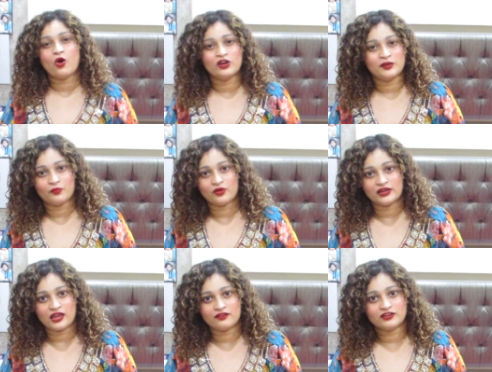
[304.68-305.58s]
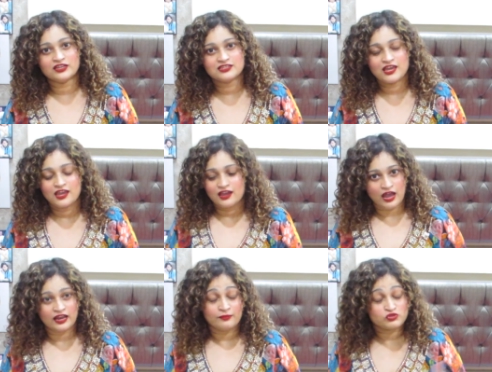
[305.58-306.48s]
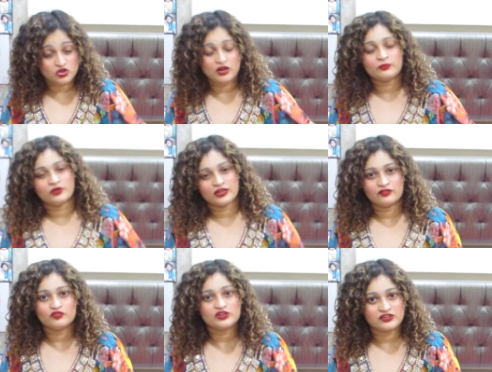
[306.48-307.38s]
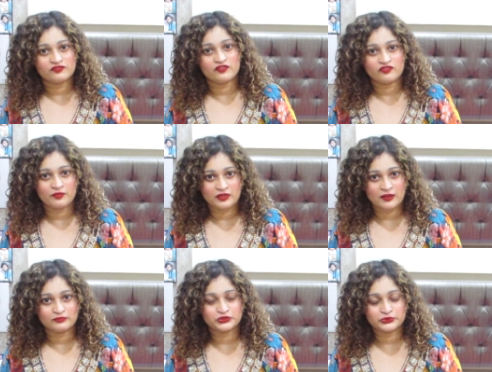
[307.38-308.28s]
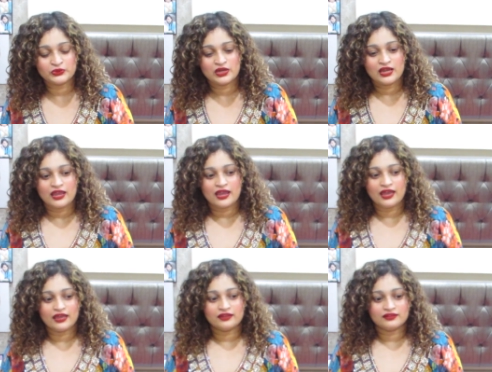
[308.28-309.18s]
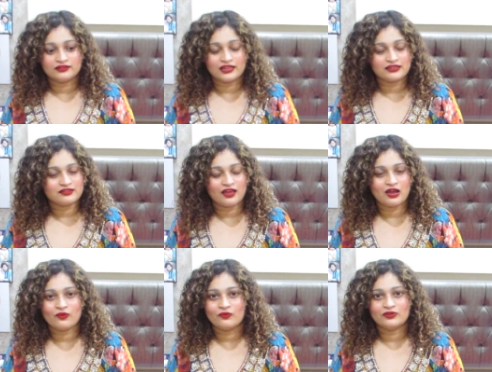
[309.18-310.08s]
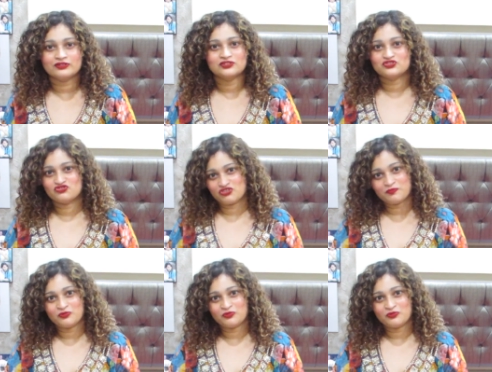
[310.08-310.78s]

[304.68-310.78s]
all nippon airways and i'm sure i'm going to get full refund from them too and that's how this trip